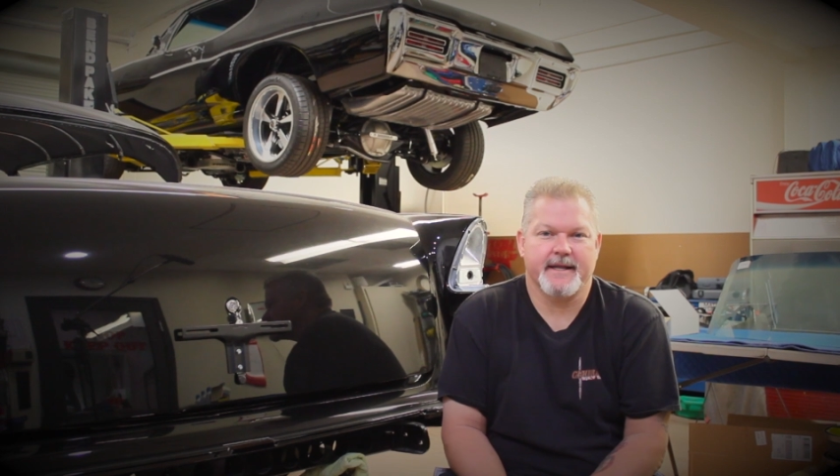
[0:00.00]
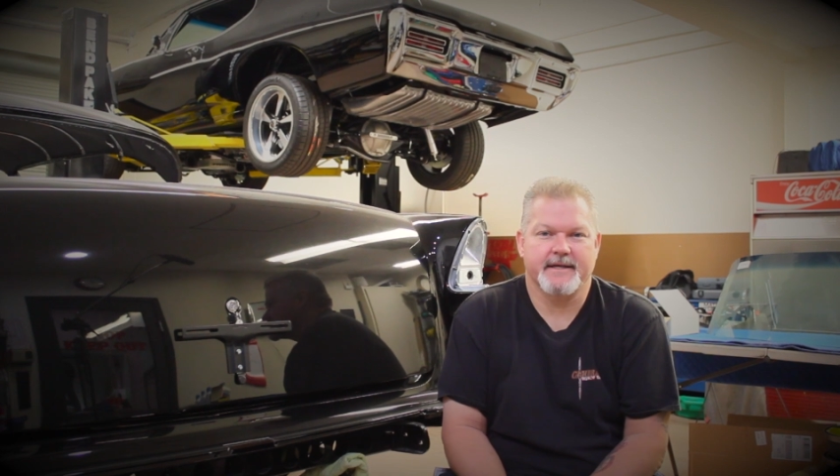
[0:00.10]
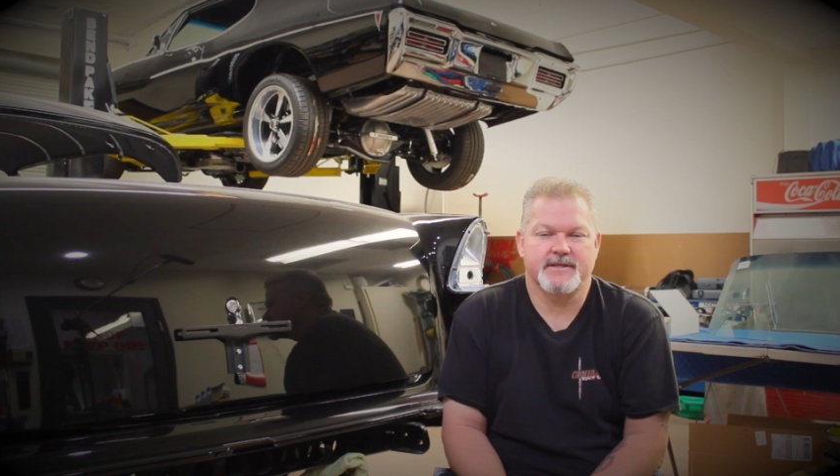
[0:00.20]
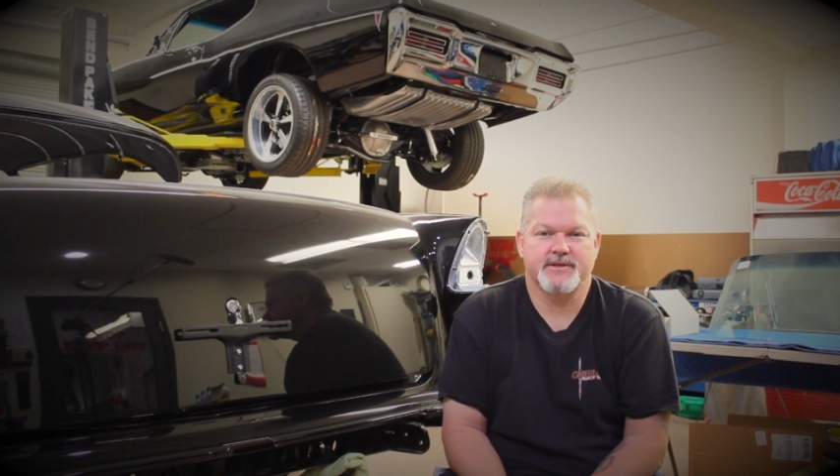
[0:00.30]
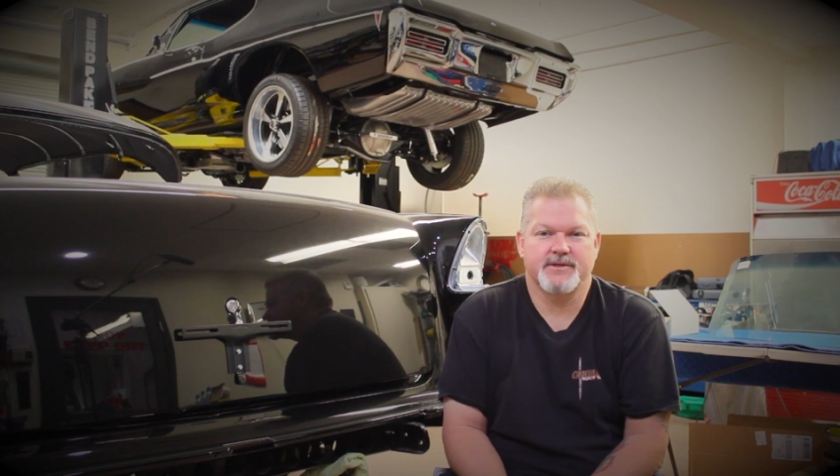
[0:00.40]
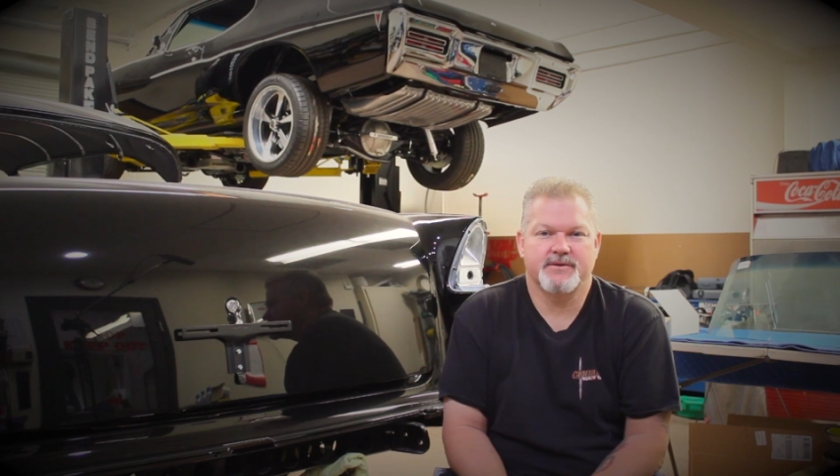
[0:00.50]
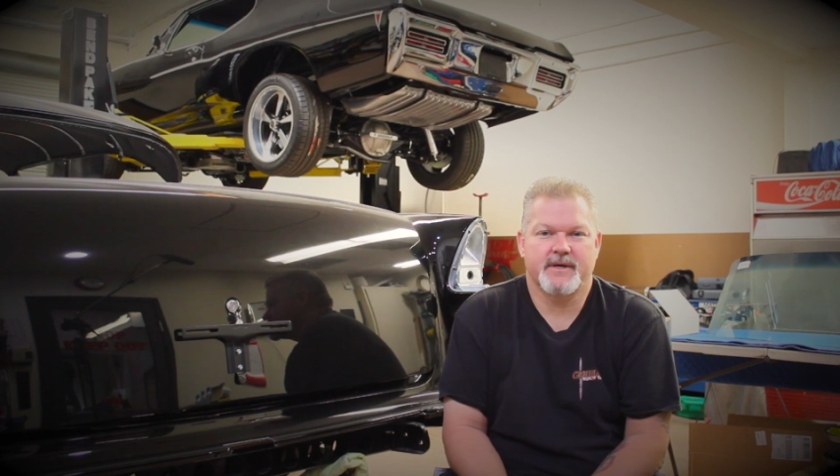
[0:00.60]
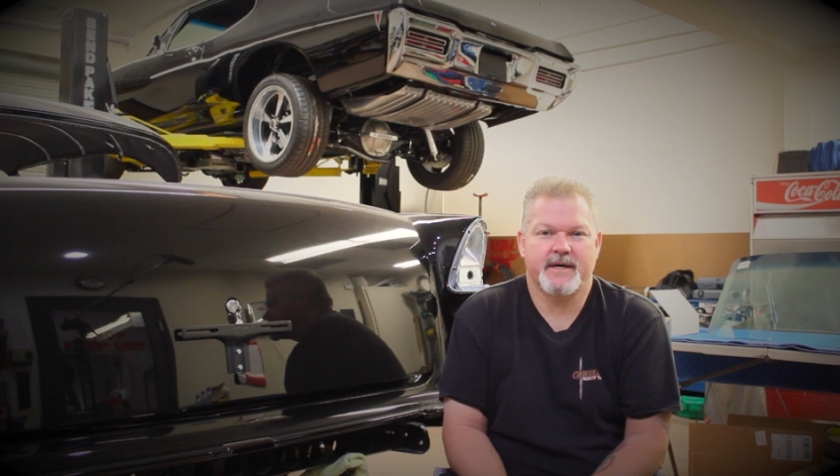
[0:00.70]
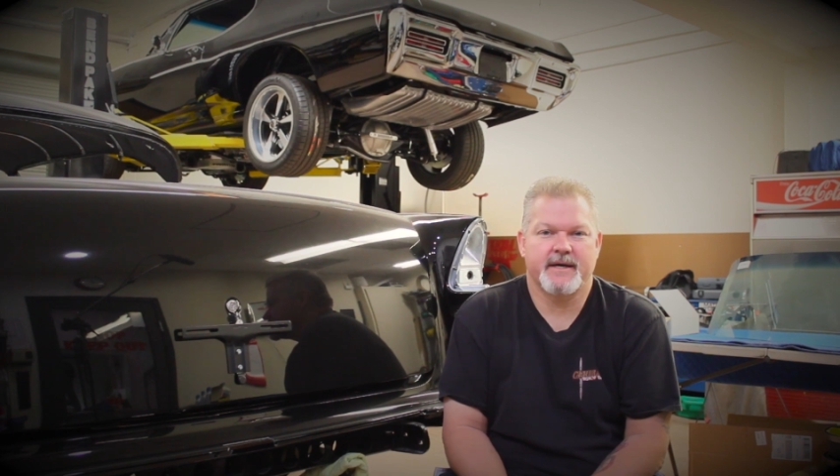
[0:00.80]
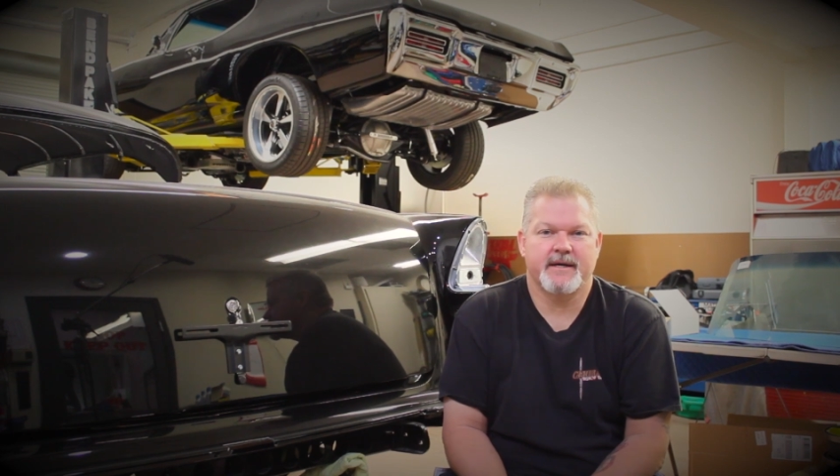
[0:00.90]
I like
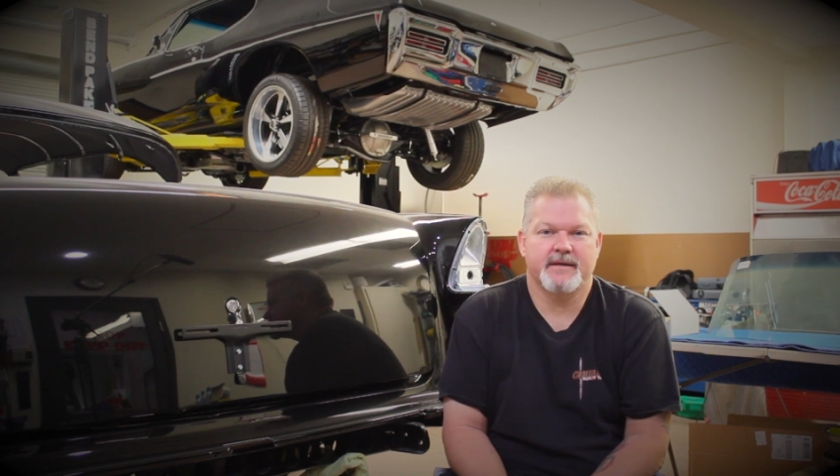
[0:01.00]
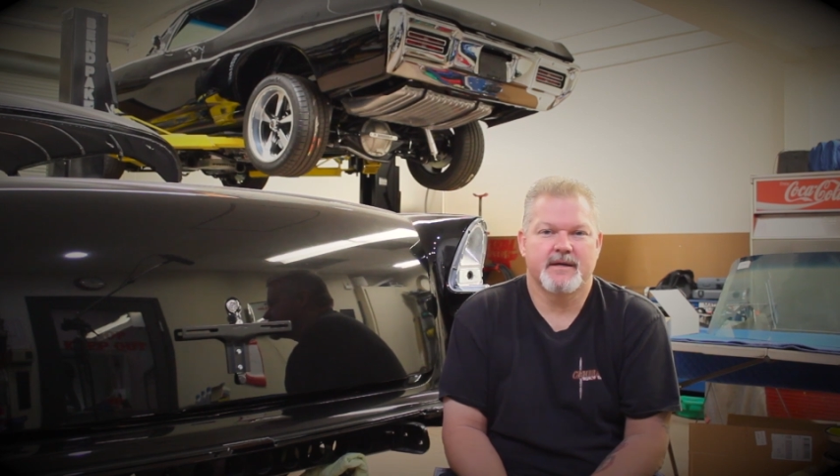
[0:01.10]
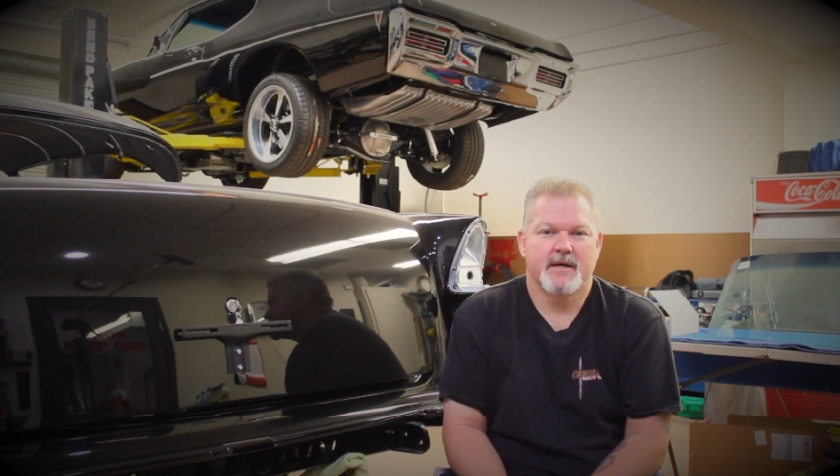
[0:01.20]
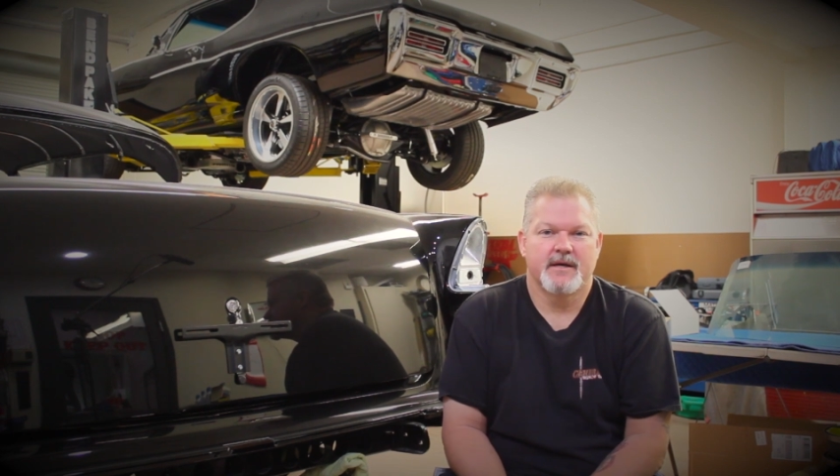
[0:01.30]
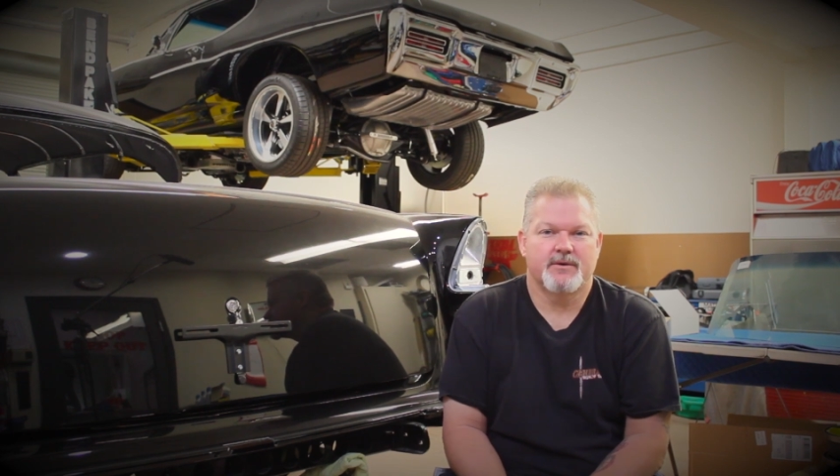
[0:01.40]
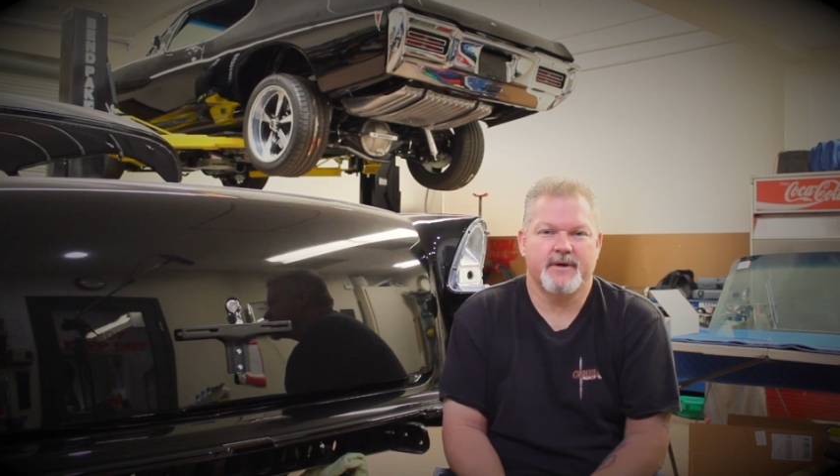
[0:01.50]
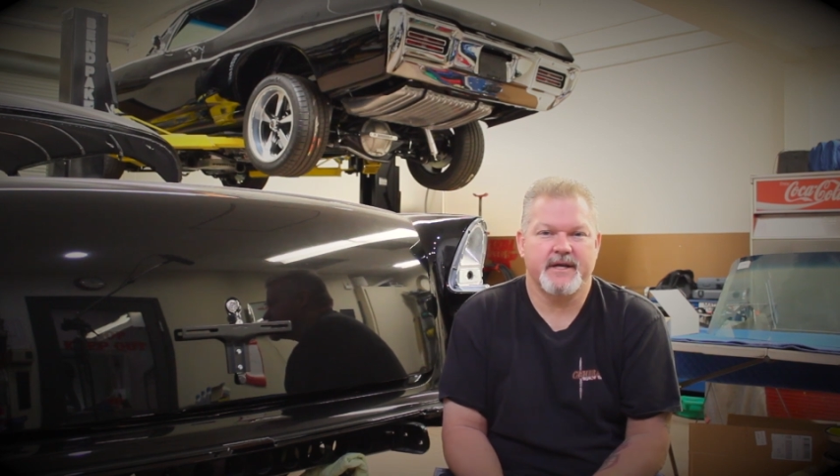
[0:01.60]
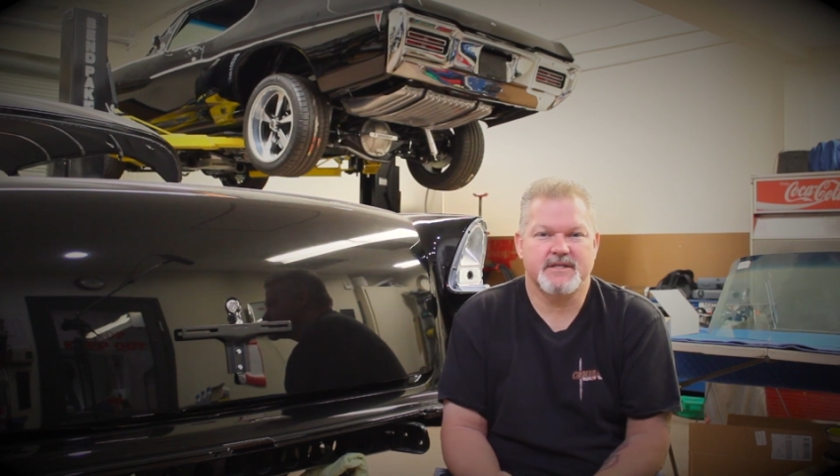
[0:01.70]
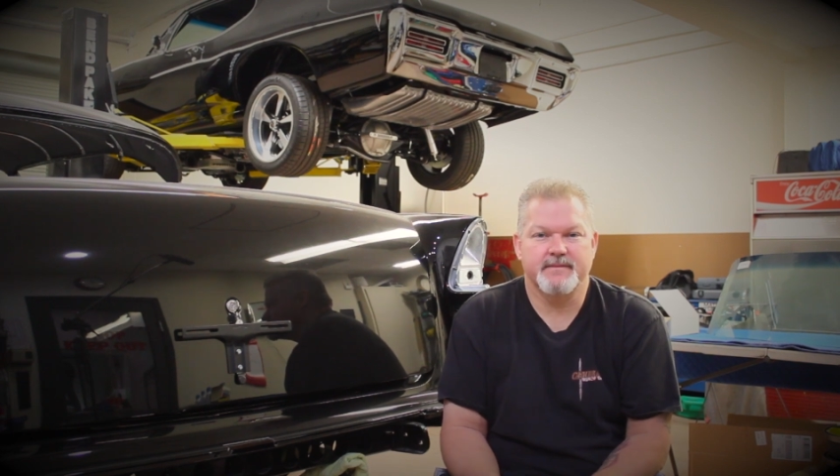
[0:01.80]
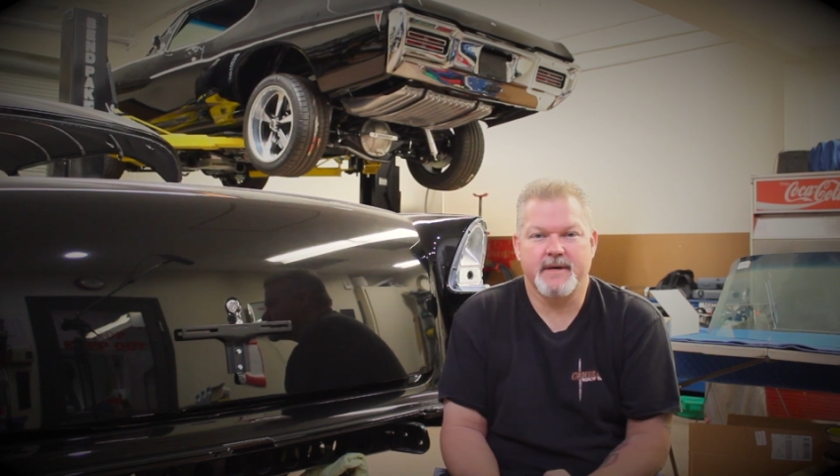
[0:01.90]
to
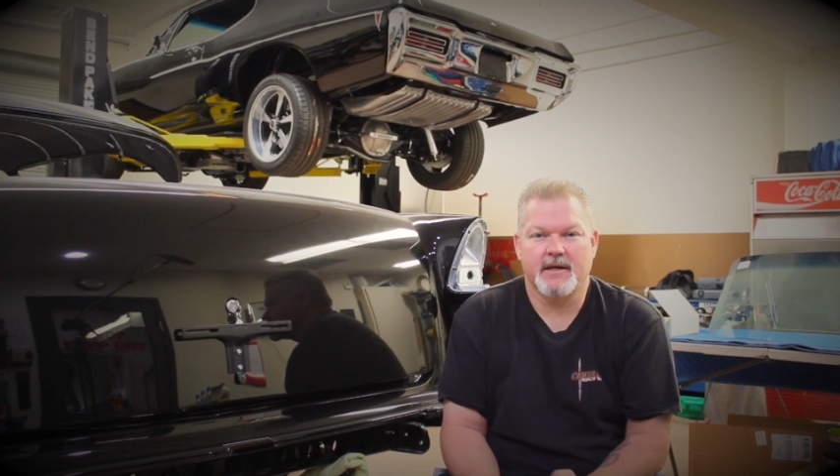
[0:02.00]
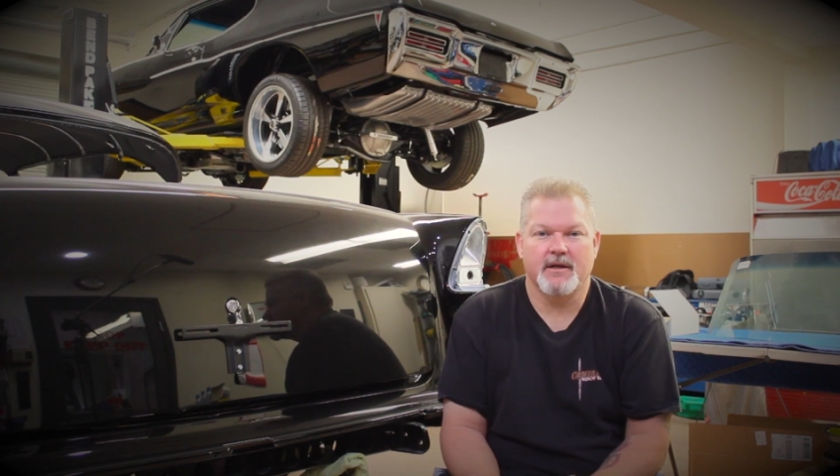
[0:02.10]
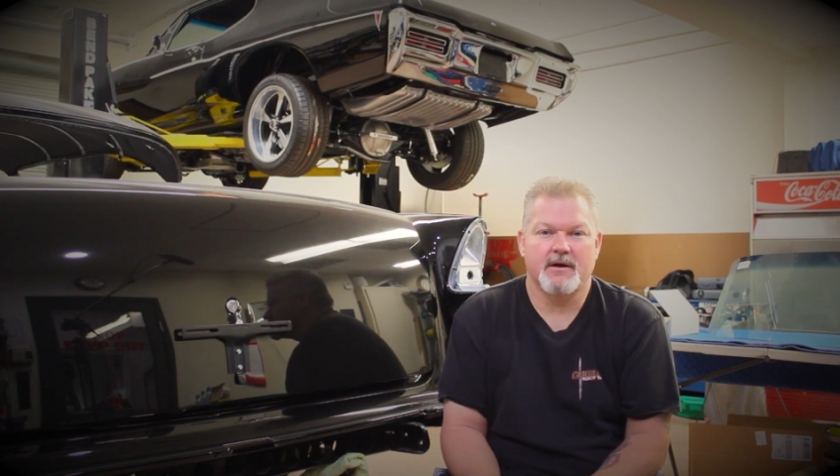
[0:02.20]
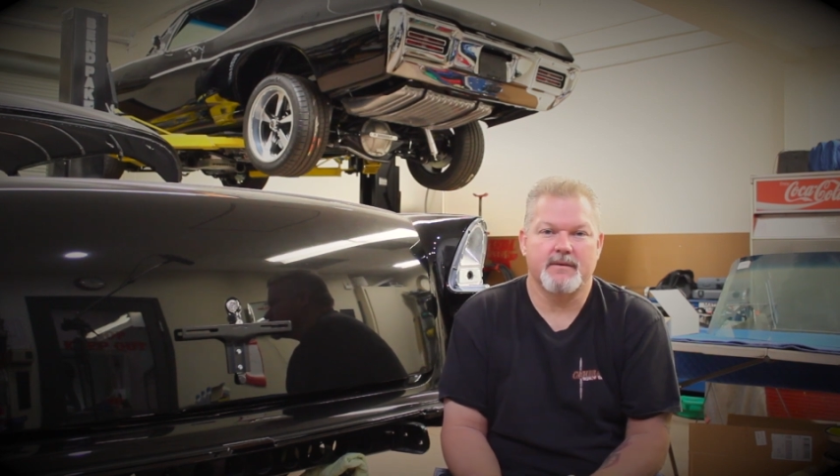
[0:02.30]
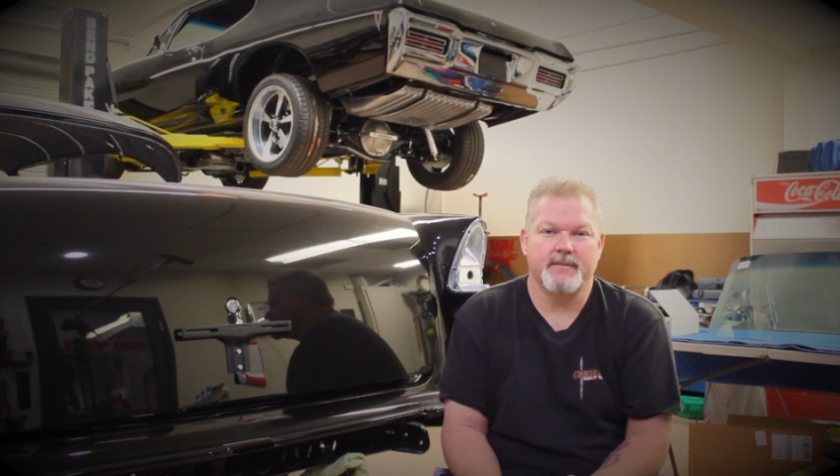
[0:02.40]
create some metal